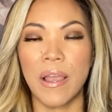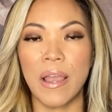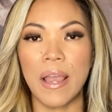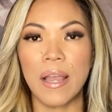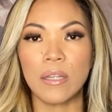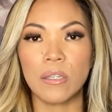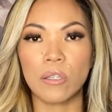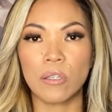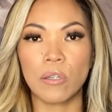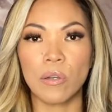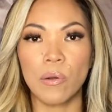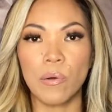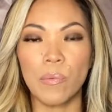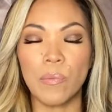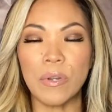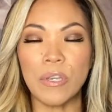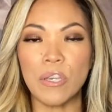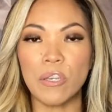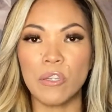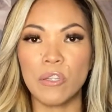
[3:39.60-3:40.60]
And so
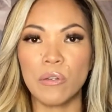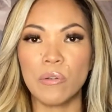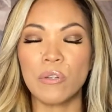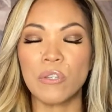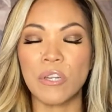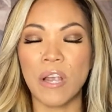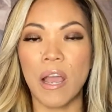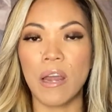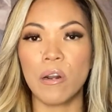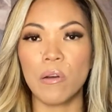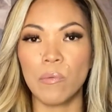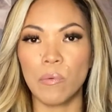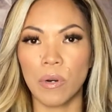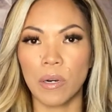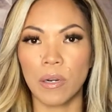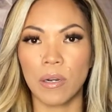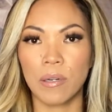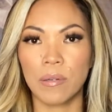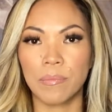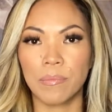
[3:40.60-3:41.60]
when you do shadow
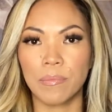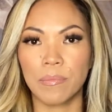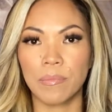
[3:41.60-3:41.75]
work